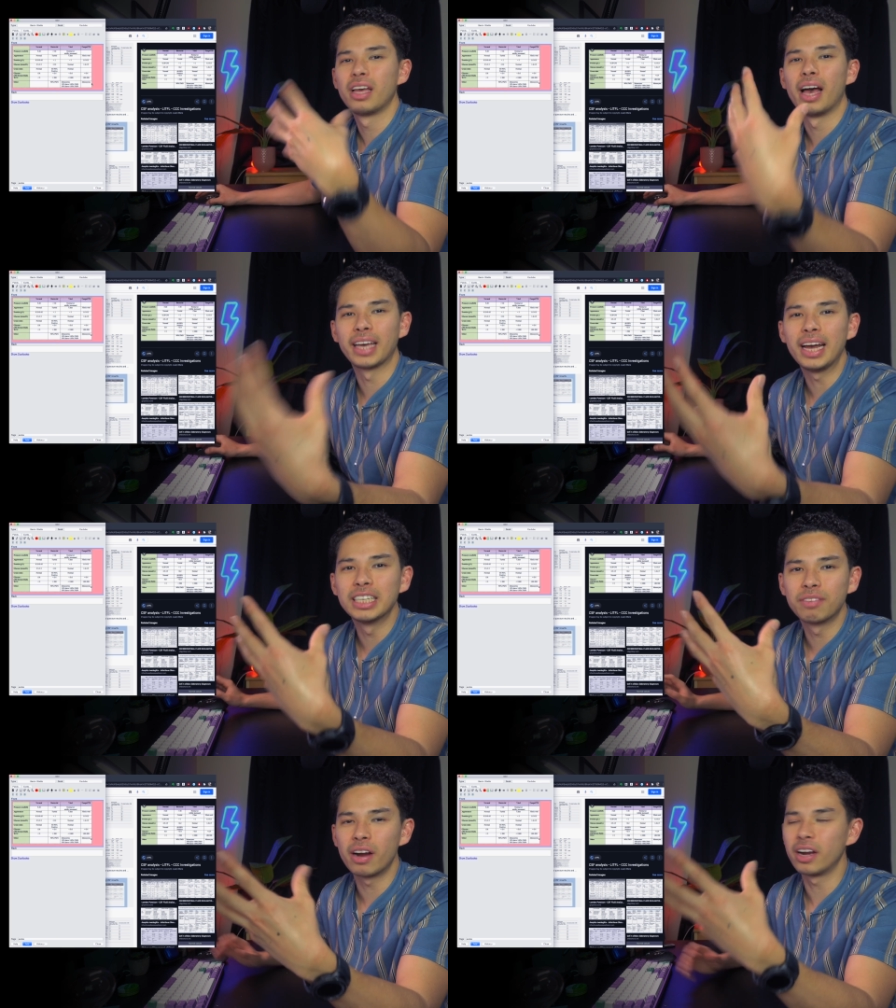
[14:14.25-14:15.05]
Again,
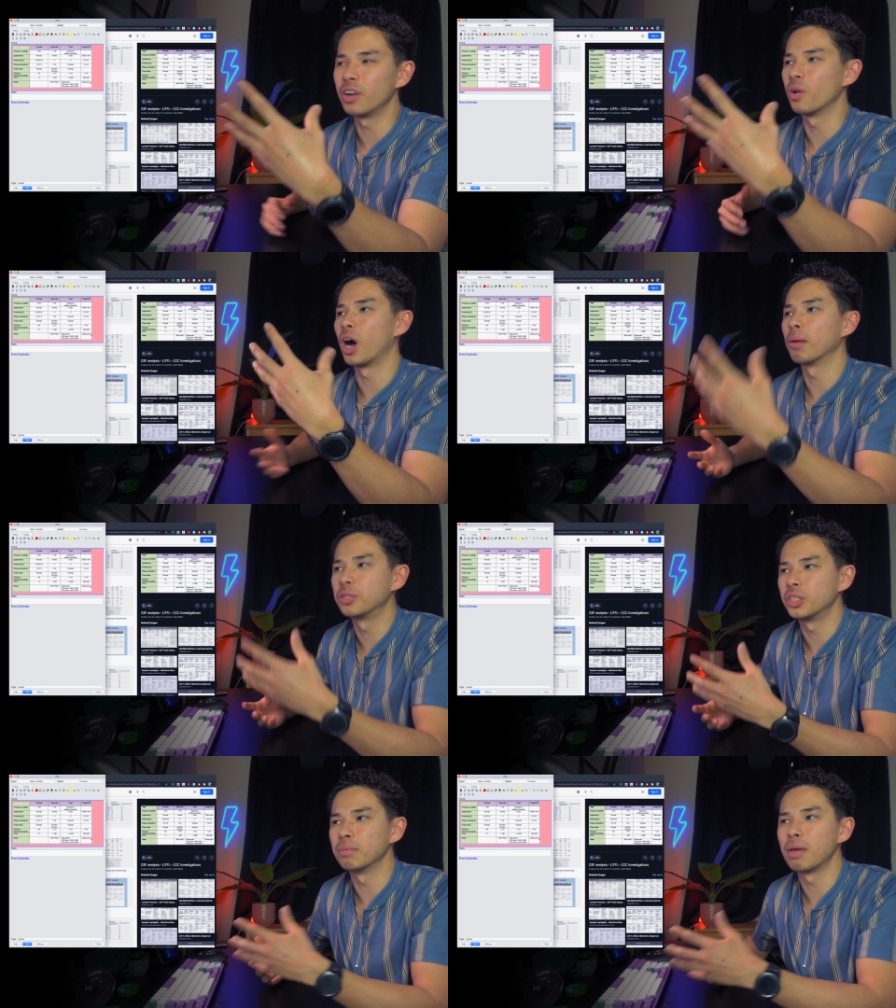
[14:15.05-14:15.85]
it's very, you know,
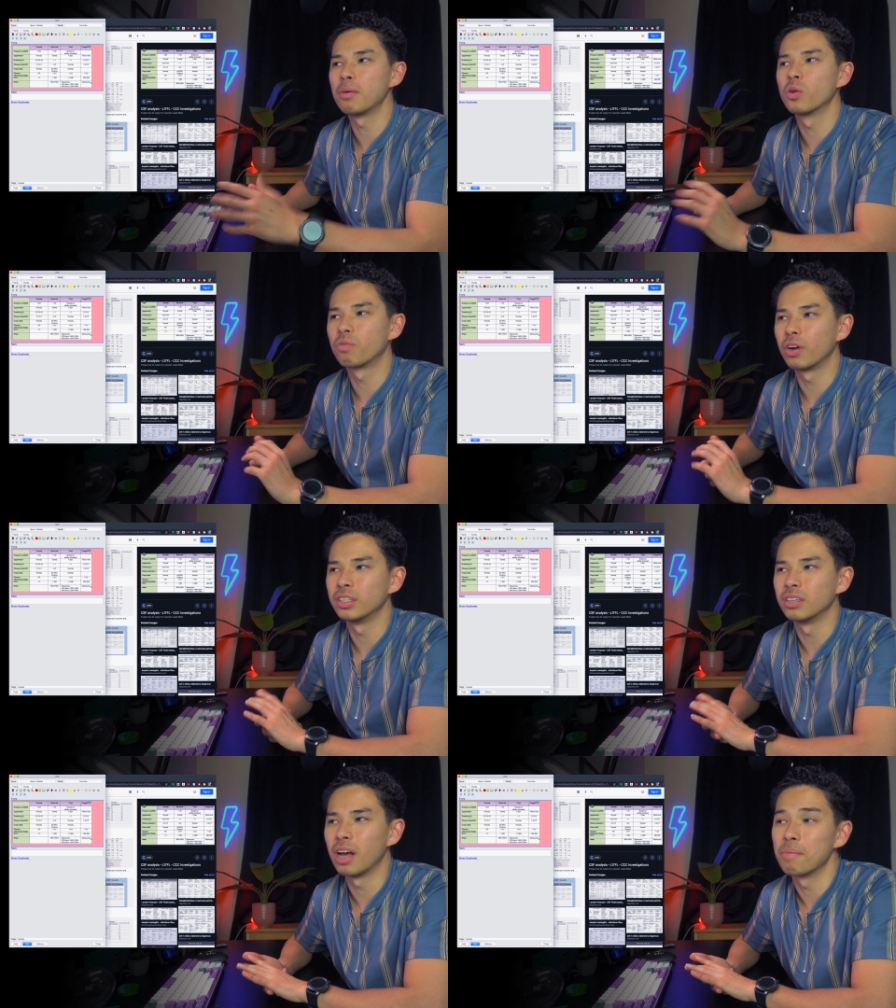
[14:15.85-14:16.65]
arbitrary, maybe not
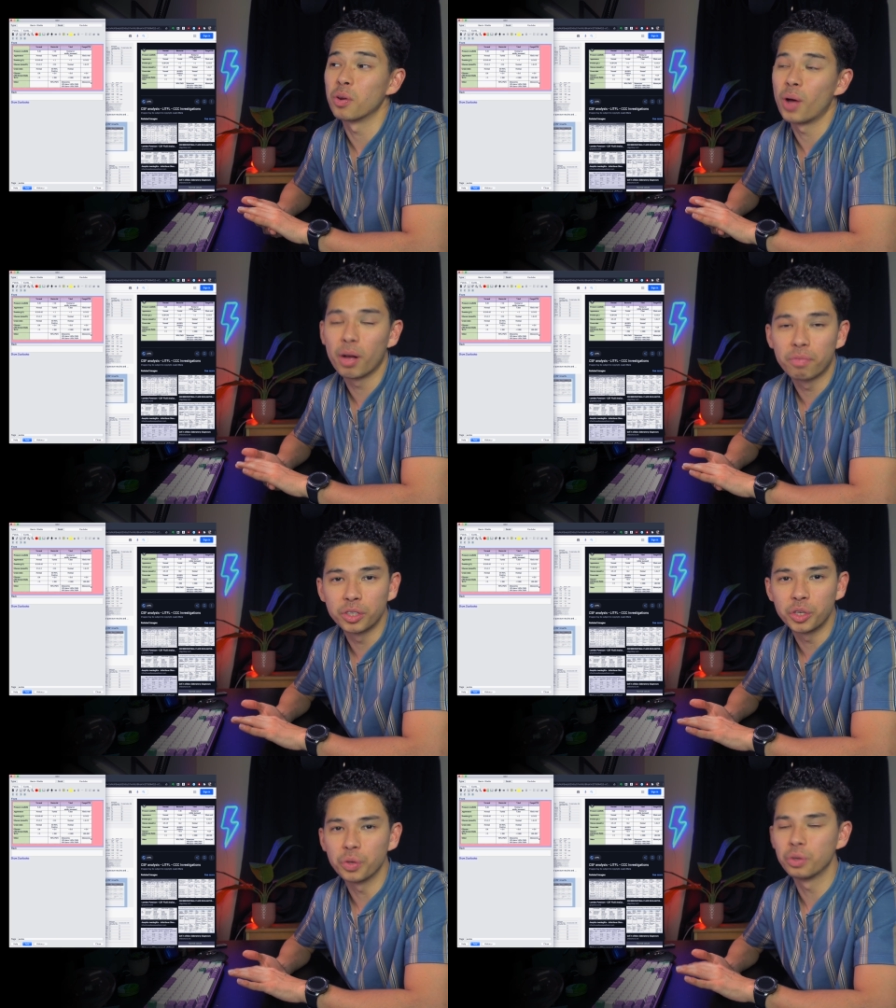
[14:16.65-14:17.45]
very, um, you know, helpful
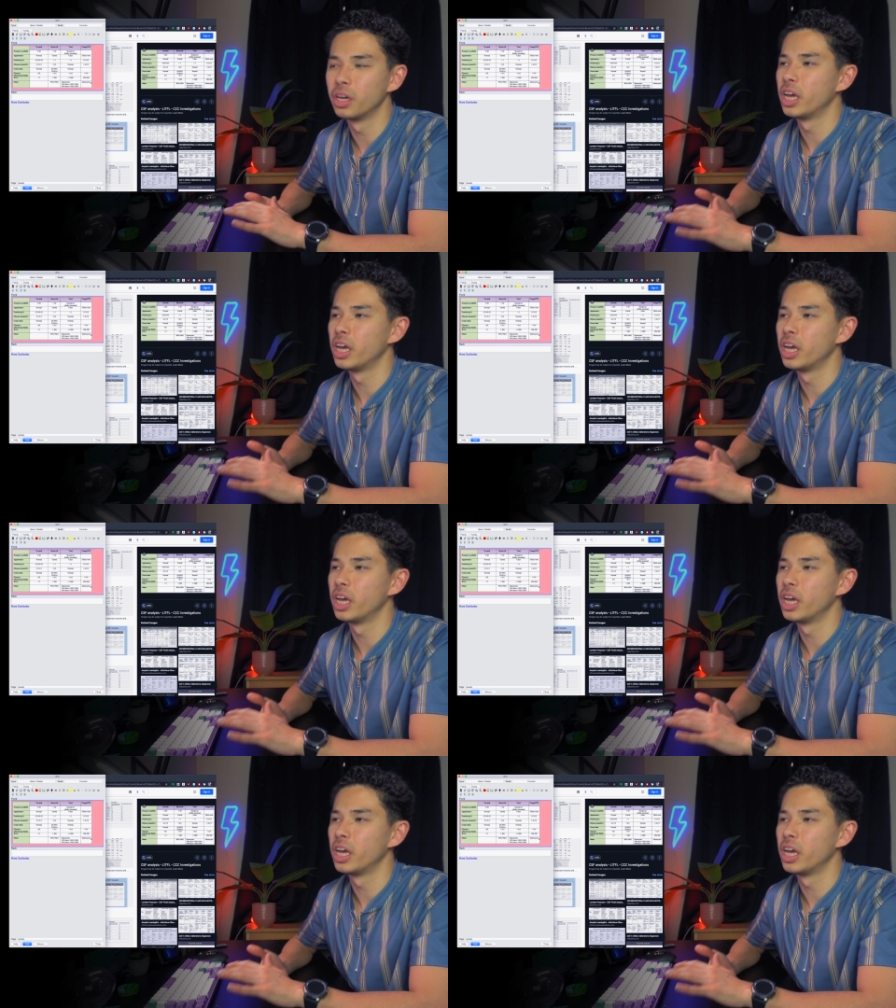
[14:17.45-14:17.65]
to you,